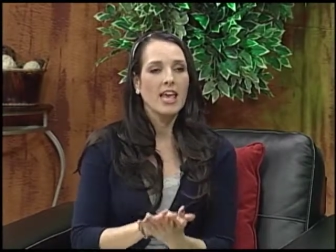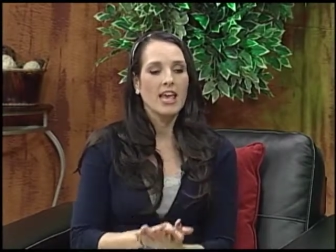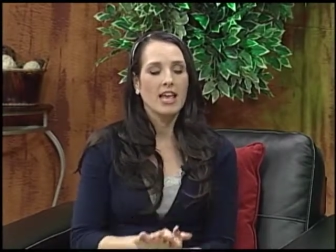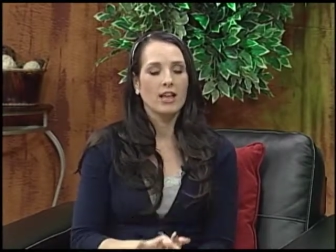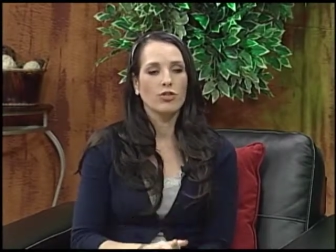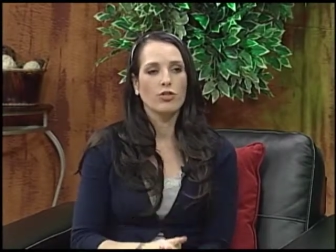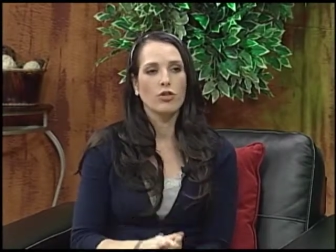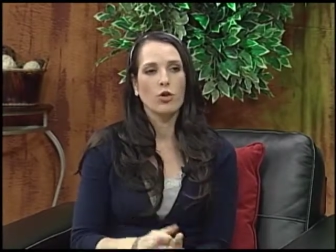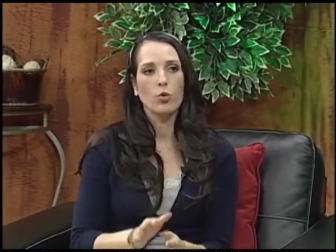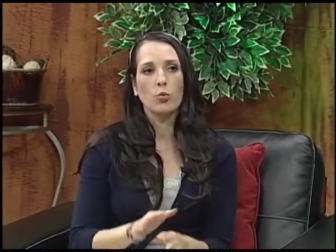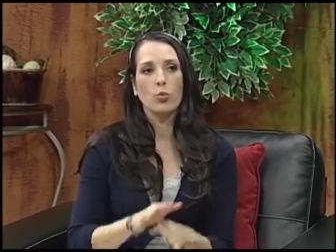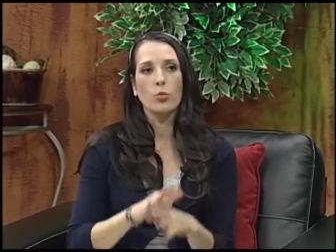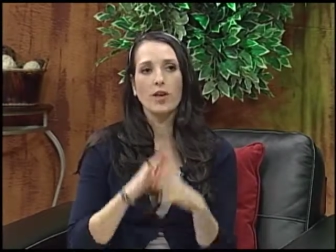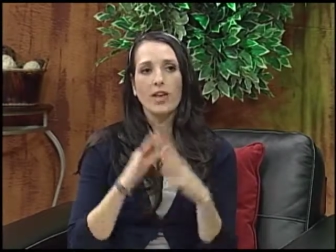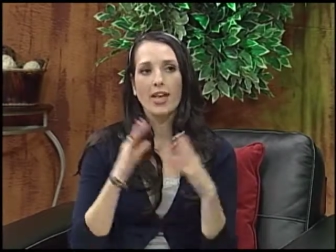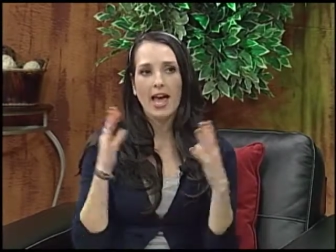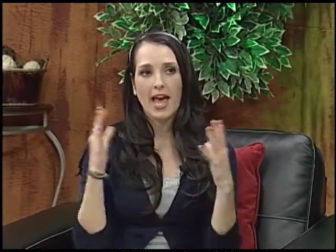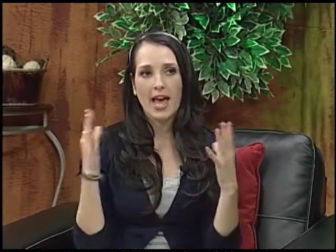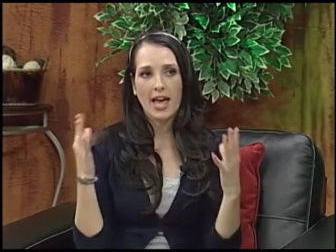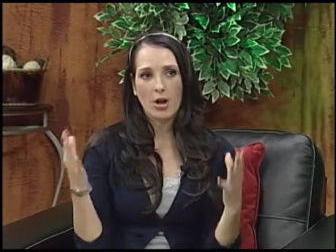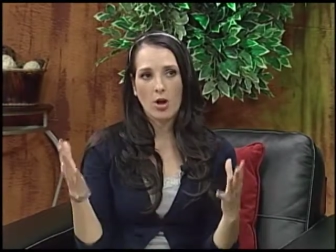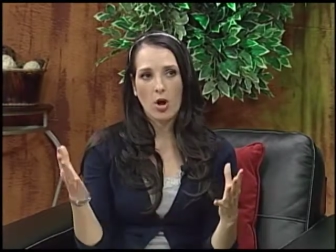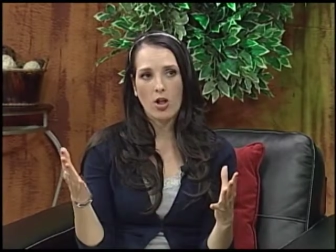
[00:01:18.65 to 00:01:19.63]
So we
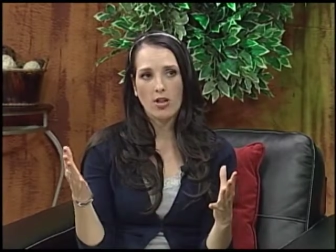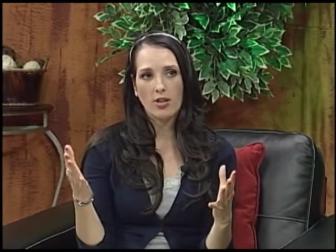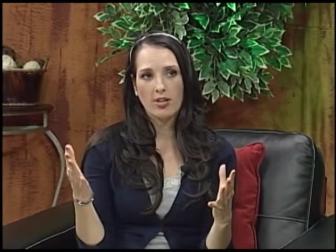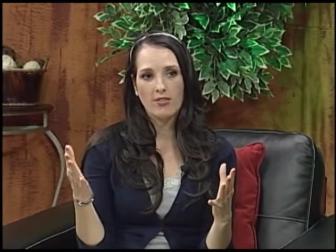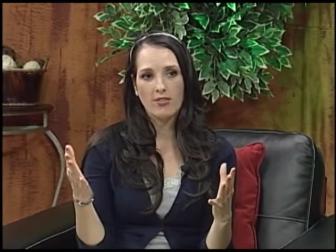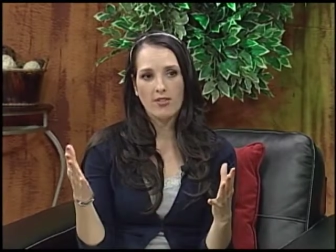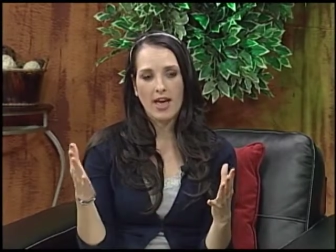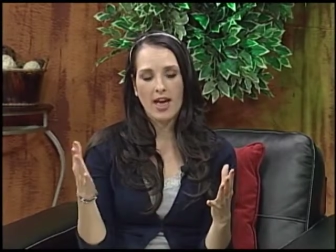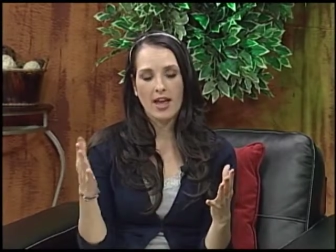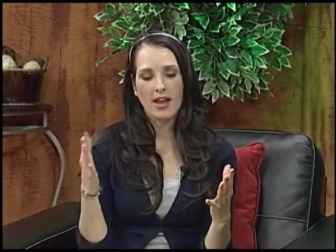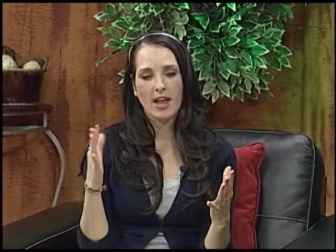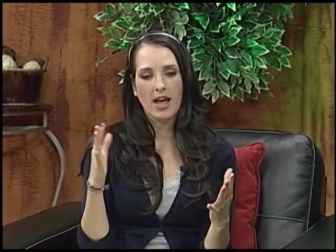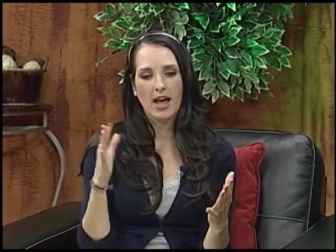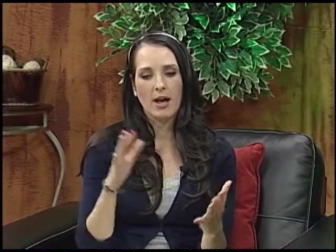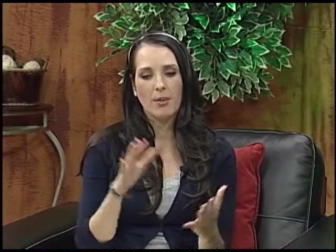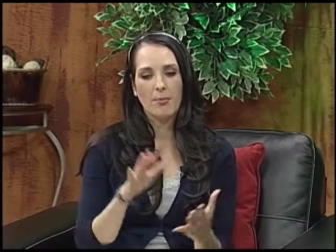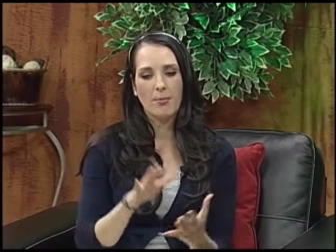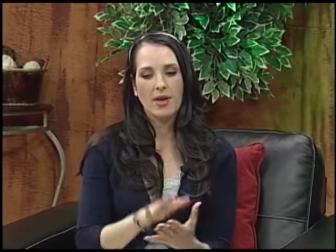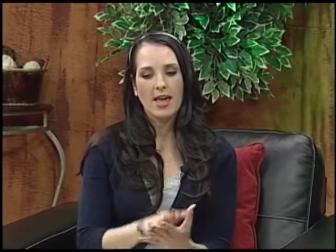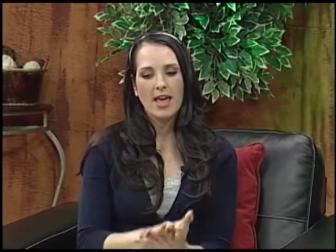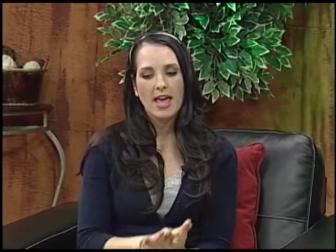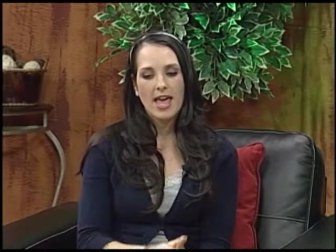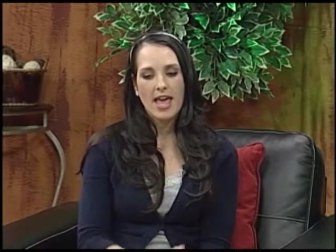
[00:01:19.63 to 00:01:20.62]
head all of that
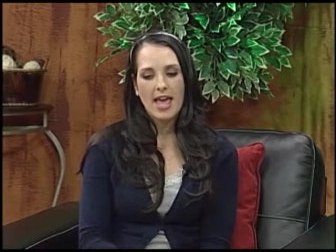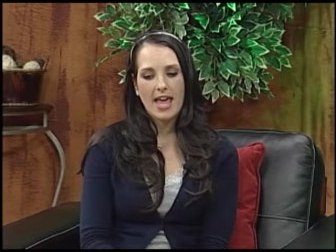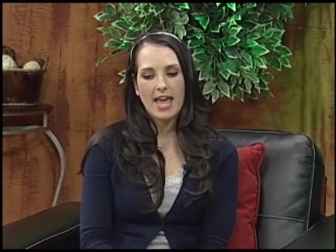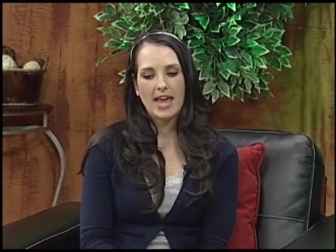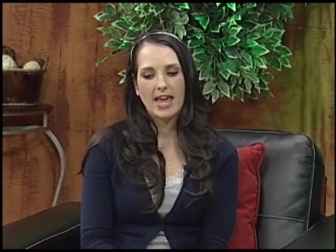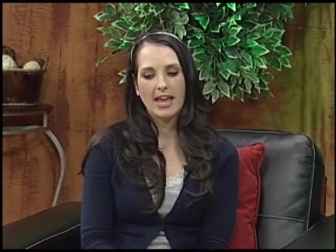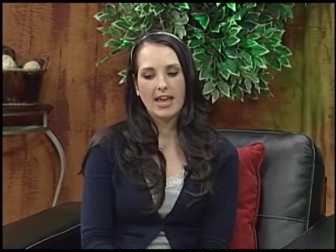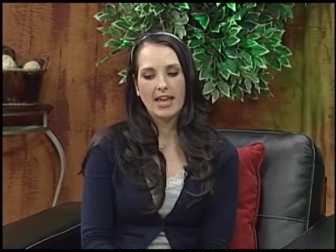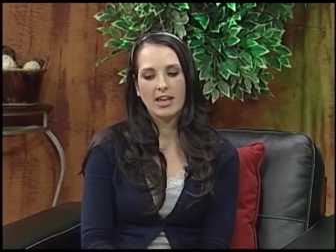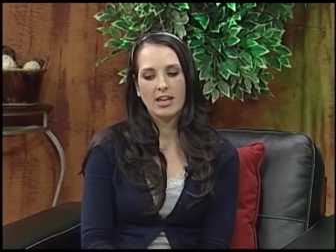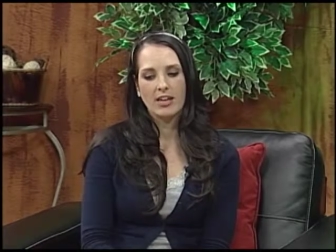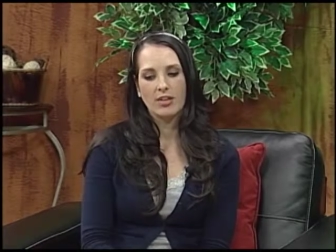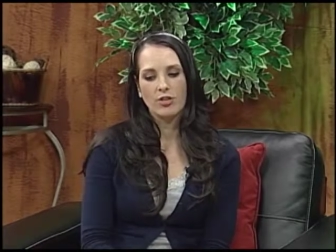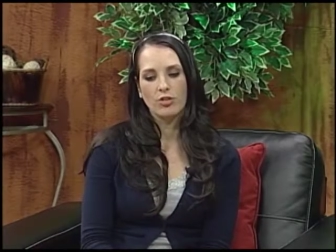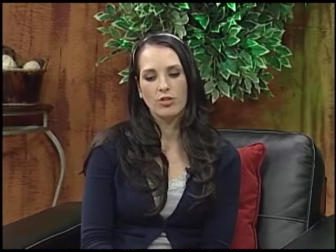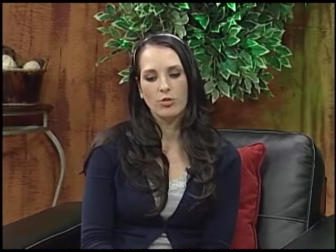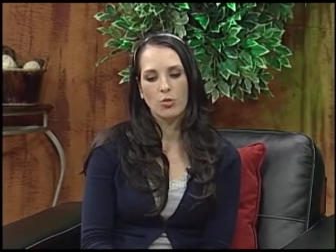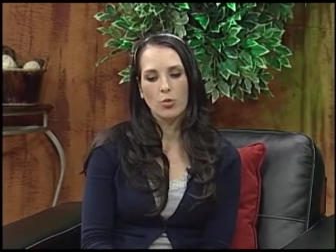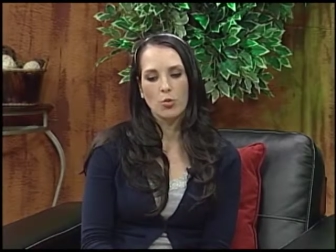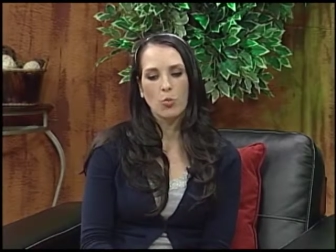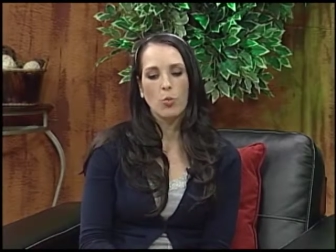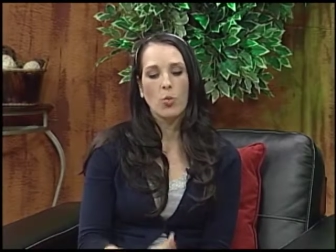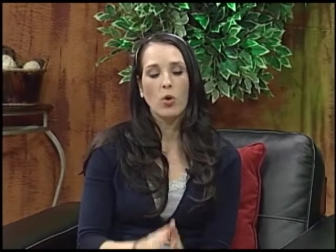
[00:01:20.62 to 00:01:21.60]
up, and
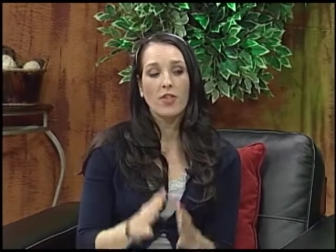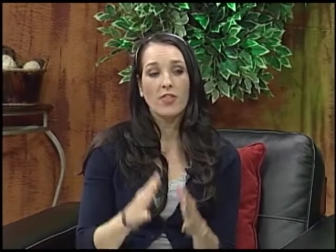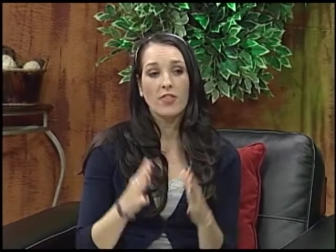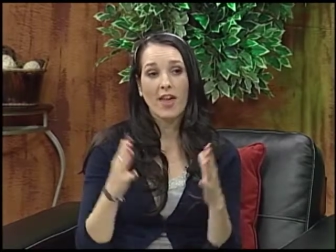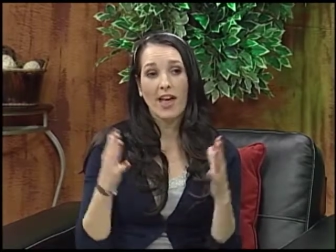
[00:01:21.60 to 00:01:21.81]
what